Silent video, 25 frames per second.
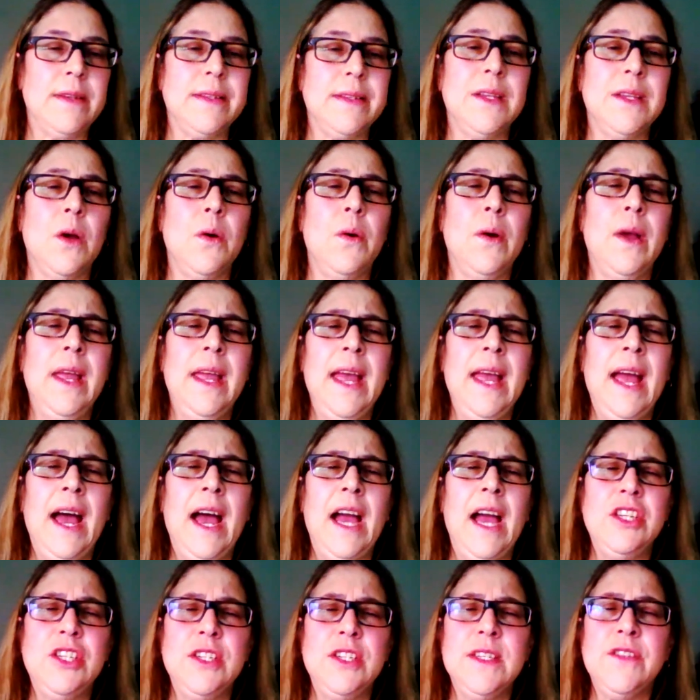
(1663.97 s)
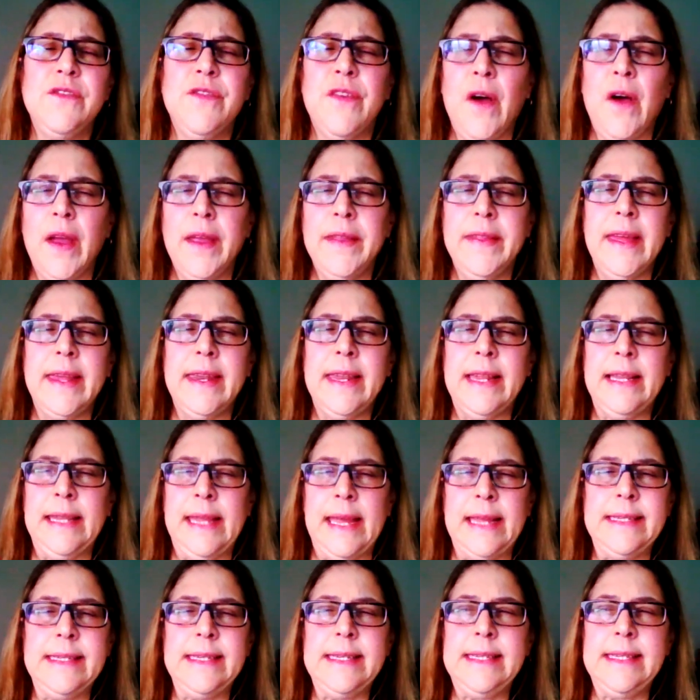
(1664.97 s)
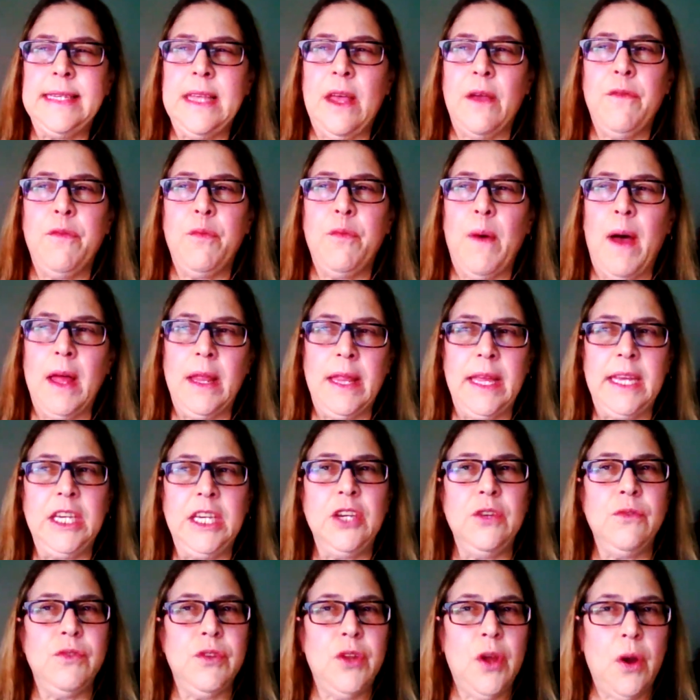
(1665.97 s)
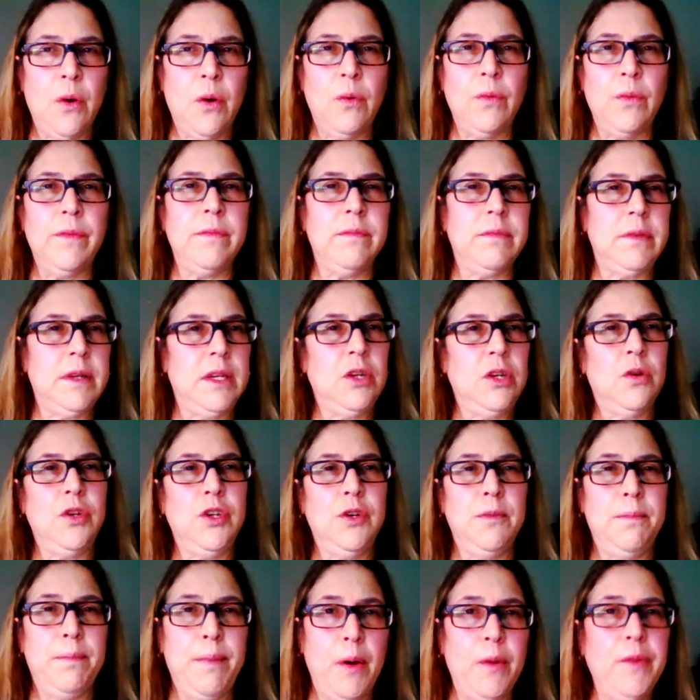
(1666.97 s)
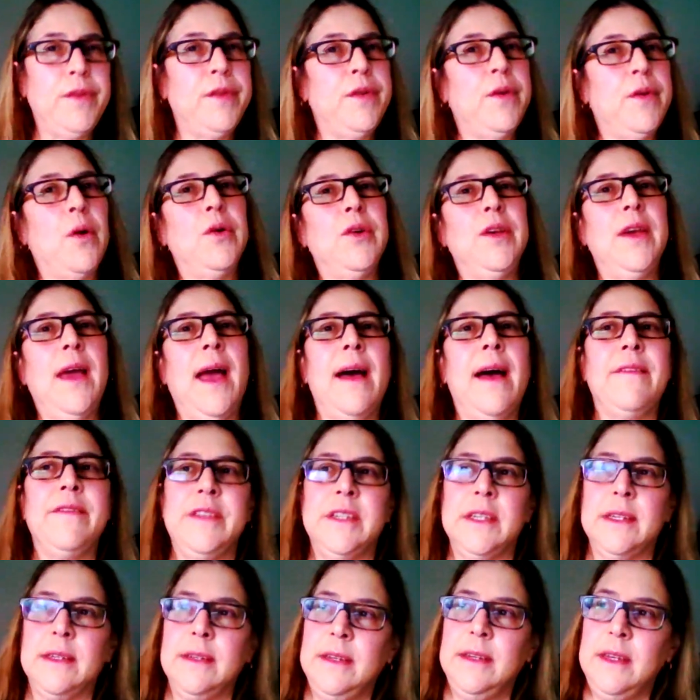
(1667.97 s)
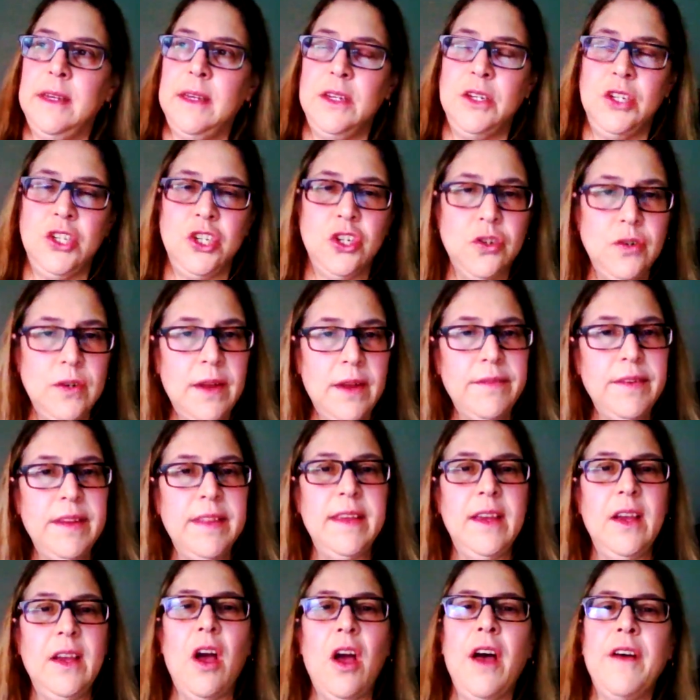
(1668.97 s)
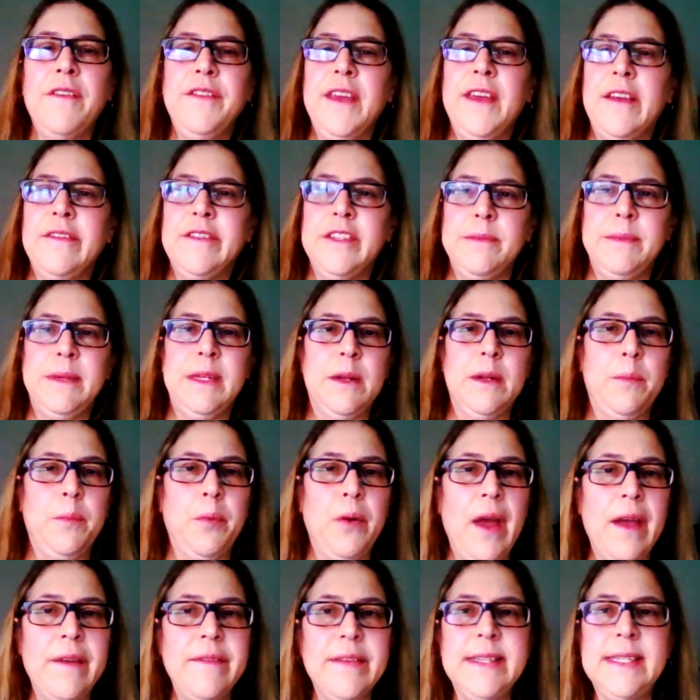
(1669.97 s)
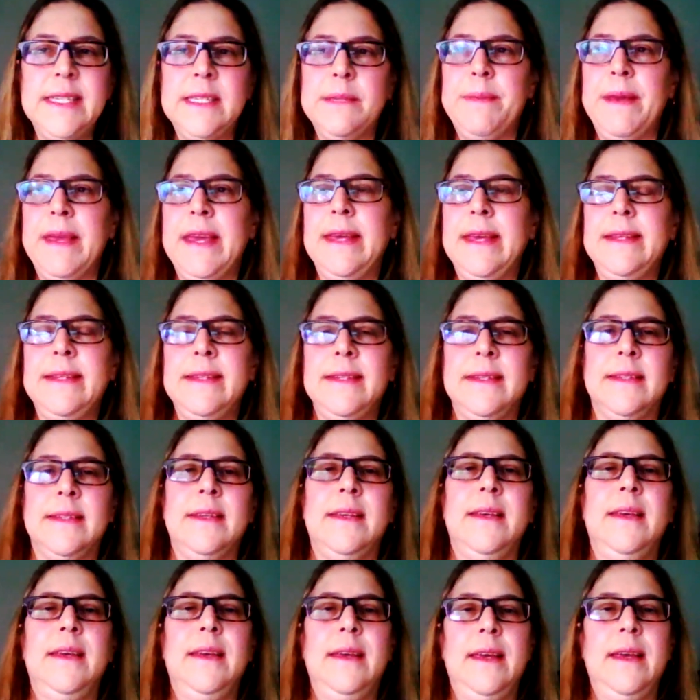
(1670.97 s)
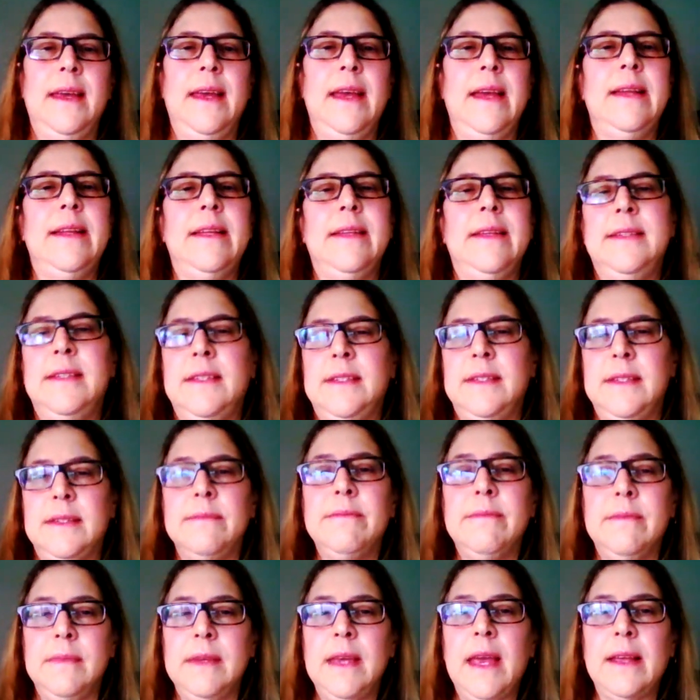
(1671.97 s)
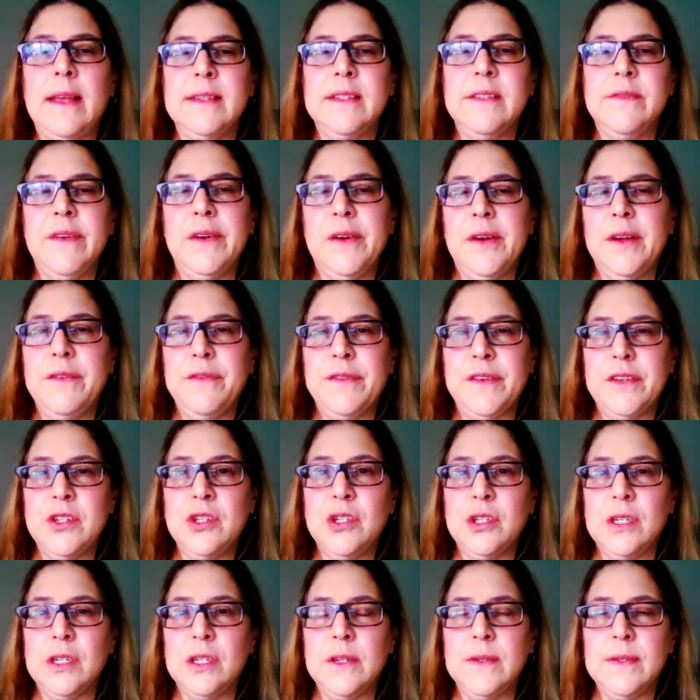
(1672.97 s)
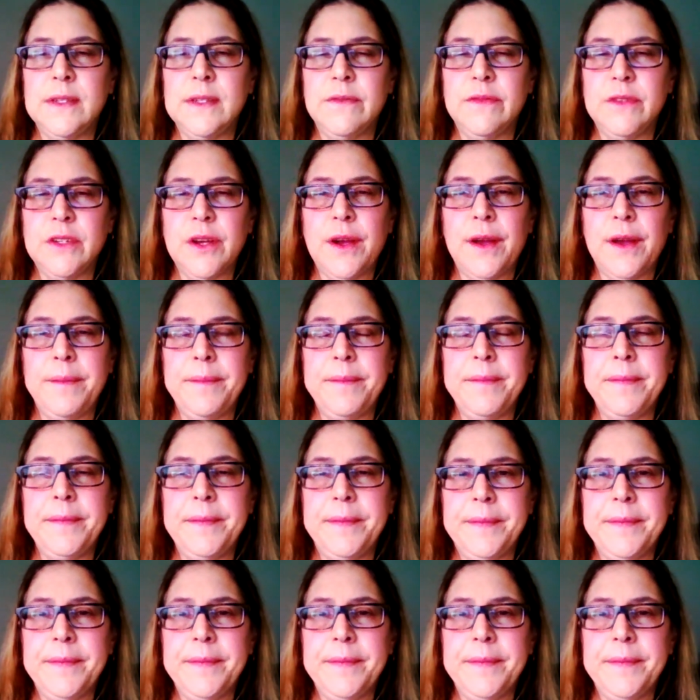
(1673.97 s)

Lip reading: So sure. I just find that it lends itself well, like, you both know you have to turn everything off, you have to be in a private space, and it's very efficient use of time.